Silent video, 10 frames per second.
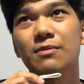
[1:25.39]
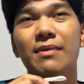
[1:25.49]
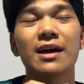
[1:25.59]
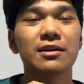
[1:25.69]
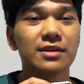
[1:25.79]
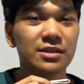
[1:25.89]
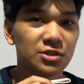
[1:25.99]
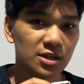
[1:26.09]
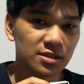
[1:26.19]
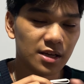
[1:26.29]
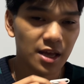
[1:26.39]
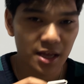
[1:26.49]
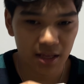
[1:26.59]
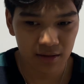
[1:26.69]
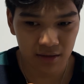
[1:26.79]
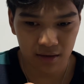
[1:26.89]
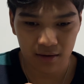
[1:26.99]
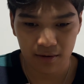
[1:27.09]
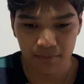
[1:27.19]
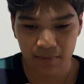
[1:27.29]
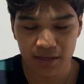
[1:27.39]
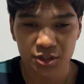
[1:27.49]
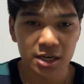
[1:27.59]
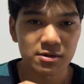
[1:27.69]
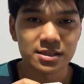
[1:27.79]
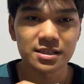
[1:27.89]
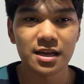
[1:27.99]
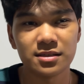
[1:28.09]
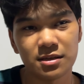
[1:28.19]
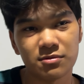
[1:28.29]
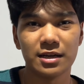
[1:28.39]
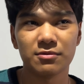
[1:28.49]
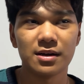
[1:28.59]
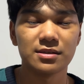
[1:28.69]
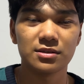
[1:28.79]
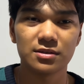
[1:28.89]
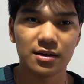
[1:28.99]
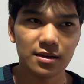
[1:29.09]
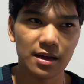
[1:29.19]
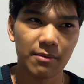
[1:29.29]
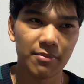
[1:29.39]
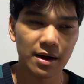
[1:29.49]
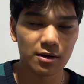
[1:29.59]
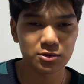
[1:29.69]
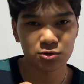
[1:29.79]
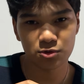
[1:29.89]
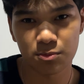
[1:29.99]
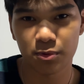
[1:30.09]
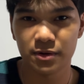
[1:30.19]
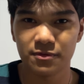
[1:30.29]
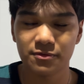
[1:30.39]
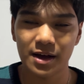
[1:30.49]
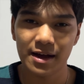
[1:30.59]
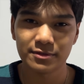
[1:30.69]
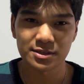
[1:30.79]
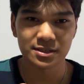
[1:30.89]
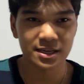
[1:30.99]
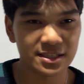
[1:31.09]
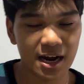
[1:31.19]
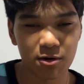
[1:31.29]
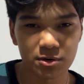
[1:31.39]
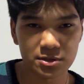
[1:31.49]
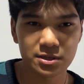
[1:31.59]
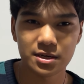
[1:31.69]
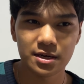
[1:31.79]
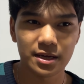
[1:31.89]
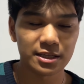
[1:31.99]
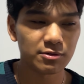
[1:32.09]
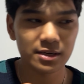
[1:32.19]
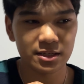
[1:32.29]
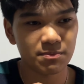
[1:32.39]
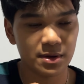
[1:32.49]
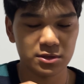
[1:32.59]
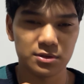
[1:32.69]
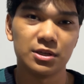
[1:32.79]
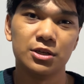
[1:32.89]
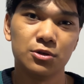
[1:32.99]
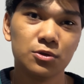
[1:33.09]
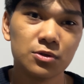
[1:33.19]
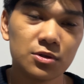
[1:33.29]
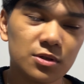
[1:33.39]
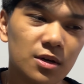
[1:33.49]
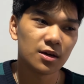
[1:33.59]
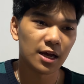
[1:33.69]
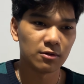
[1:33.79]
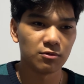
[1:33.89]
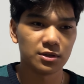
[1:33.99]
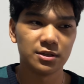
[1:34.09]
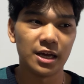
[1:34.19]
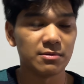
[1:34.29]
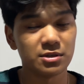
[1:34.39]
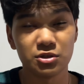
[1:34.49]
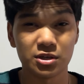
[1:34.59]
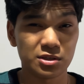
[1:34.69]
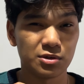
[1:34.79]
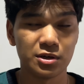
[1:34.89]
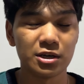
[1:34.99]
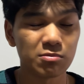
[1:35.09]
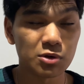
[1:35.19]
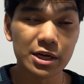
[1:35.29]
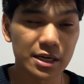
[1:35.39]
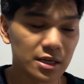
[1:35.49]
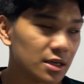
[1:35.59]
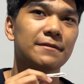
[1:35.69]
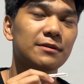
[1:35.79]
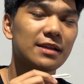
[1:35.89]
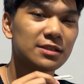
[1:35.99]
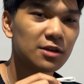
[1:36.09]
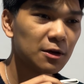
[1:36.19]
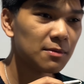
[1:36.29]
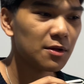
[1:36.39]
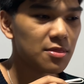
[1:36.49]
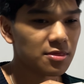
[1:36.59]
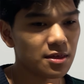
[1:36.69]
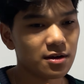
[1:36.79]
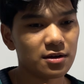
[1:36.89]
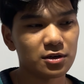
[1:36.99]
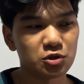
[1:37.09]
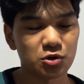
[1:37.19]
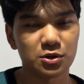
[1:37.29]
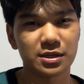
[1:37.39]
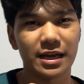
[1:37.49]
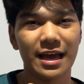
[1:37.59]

the battery, just in general sense, it runs about 2.5 to 6 hours. It really depends on the use and what games you're gonna play. So let's talk about the controllers that I